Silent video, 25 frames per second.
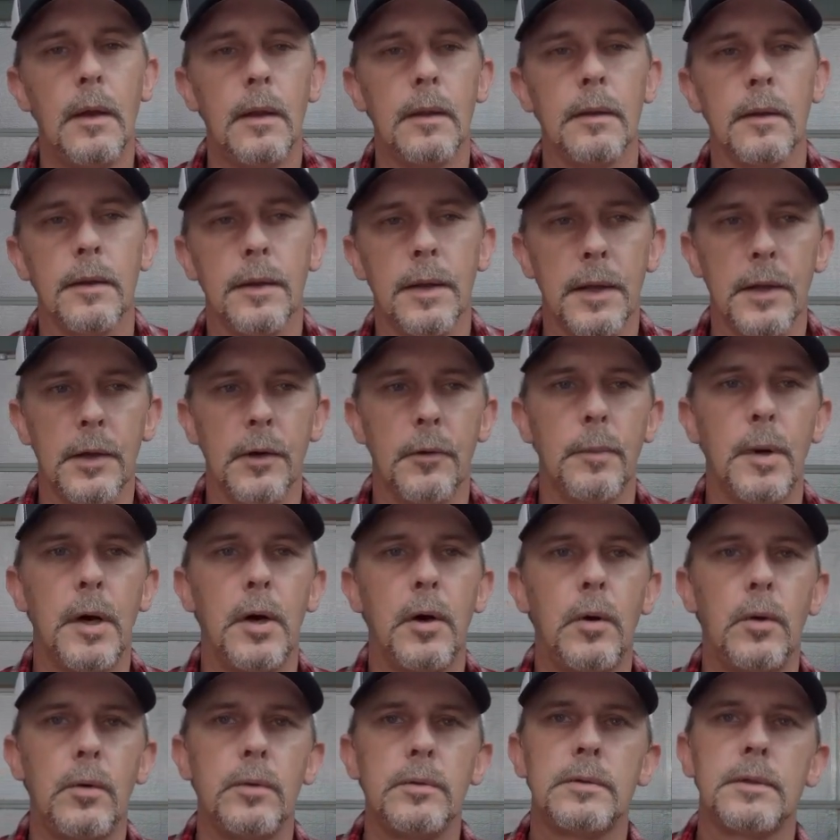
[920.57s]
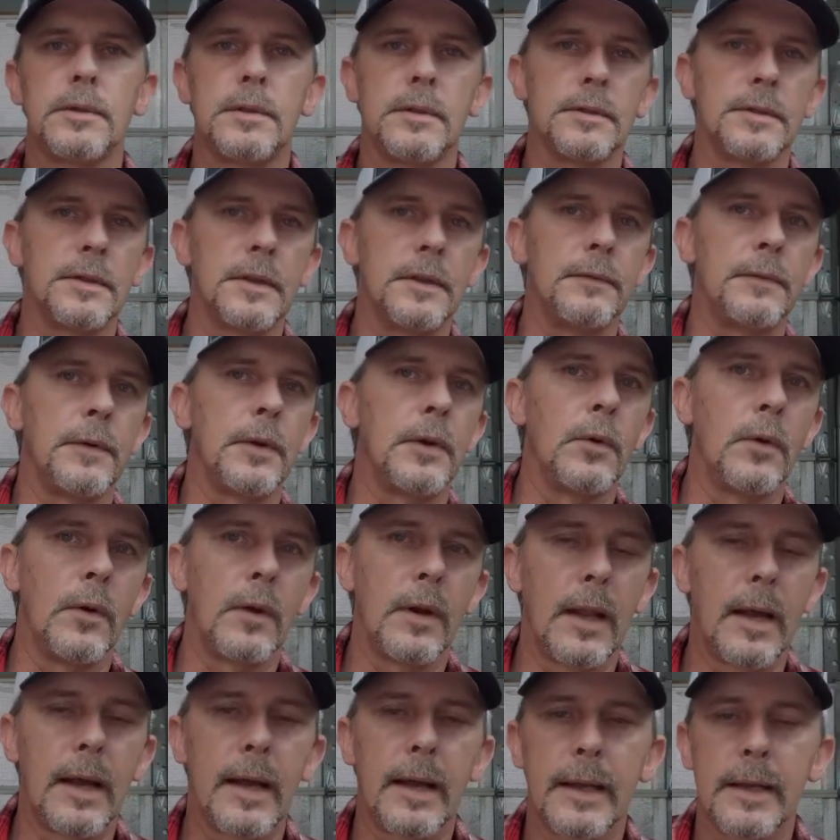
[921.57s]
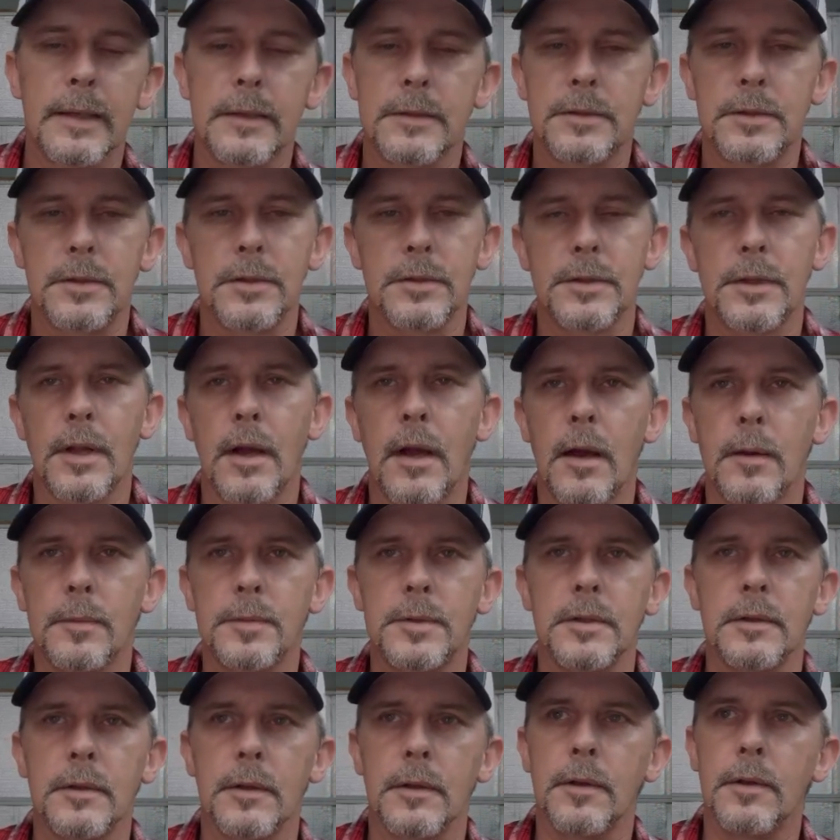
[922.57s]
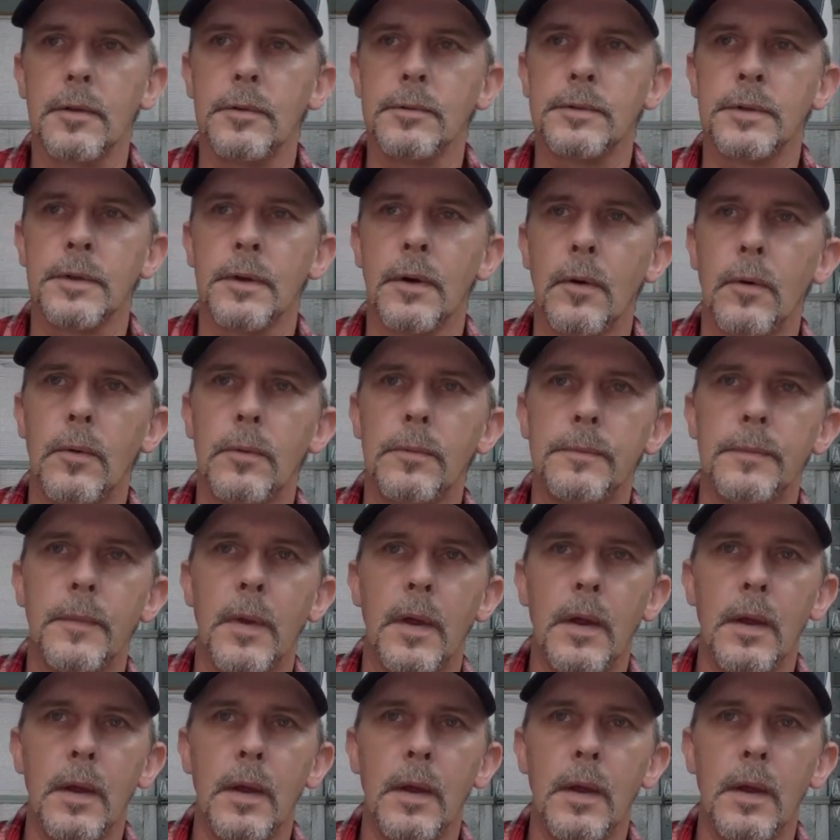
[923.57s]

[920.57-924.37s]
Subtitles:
the tail molds to see if you're going to like it, it's just an option to do so.